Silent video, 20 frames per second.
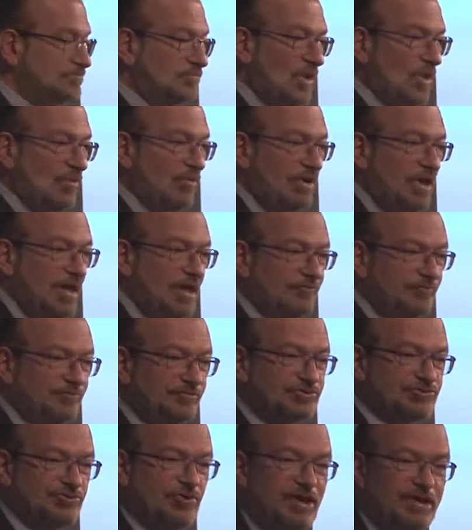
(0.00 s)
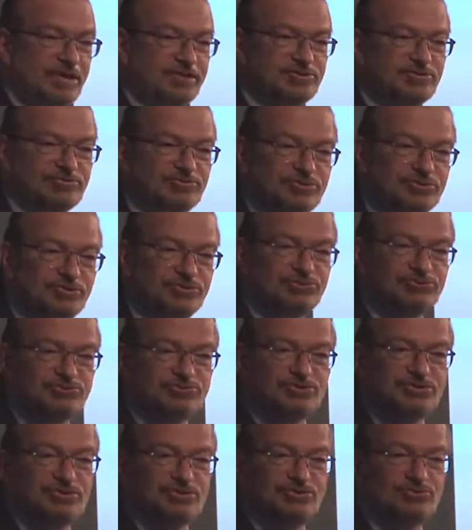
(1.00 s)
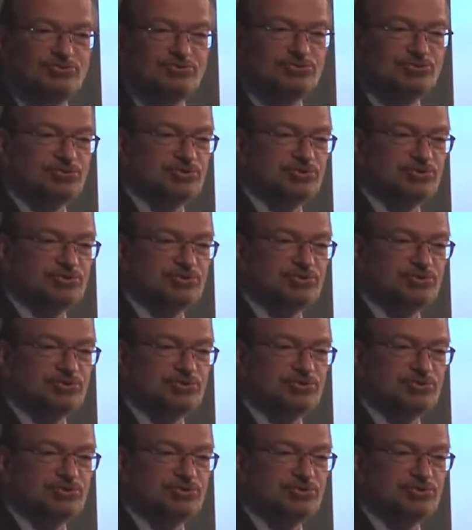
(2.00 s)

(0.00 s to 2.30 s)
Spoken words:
We have tried to reduce the use